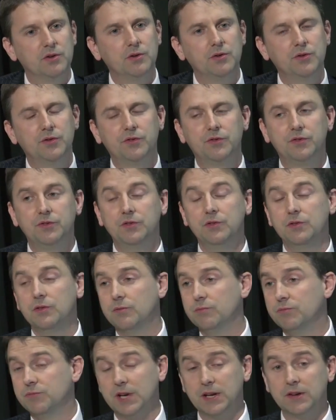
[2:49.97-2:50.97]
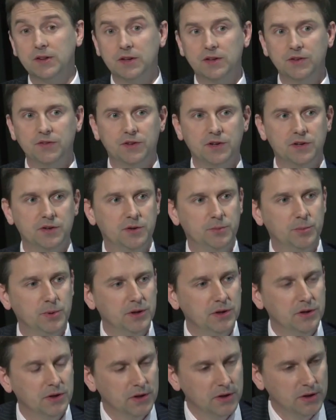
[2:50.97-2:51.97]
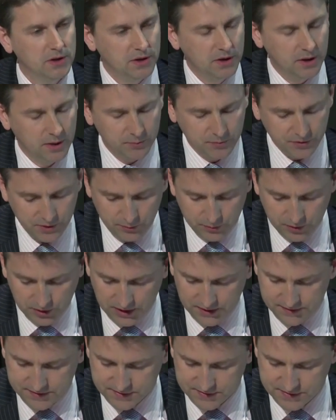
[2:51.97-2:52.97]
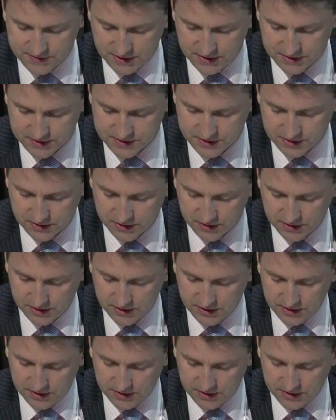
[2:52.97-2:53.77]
who's generally considered to be somewhat left of centre,